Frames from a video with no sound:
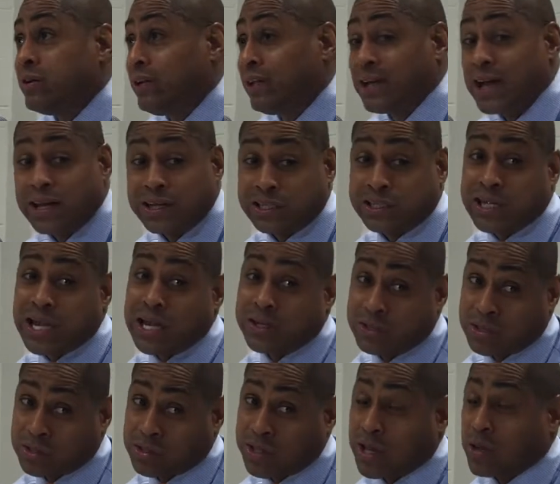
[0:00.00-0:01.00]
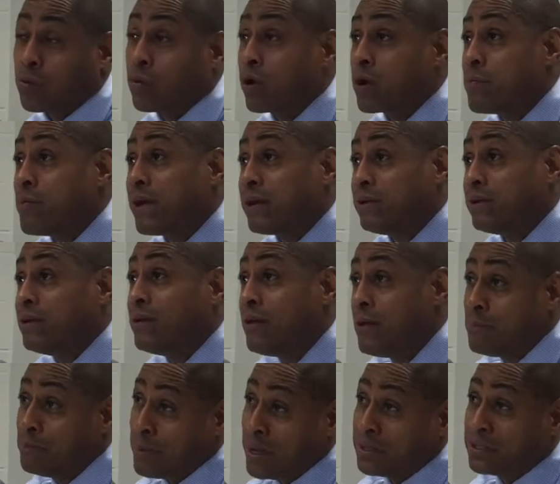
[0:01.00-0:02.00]
and he got a shot just like where he
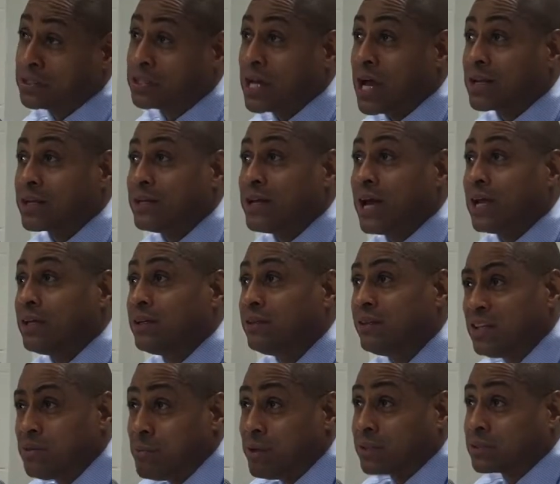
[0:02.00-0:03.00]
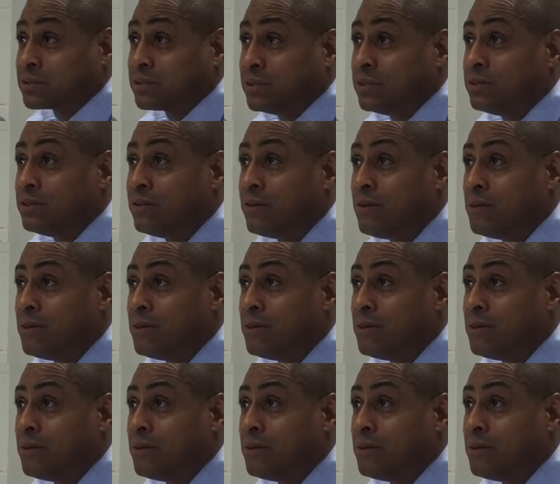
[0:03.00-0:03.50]
made the shot tonight. He missed it.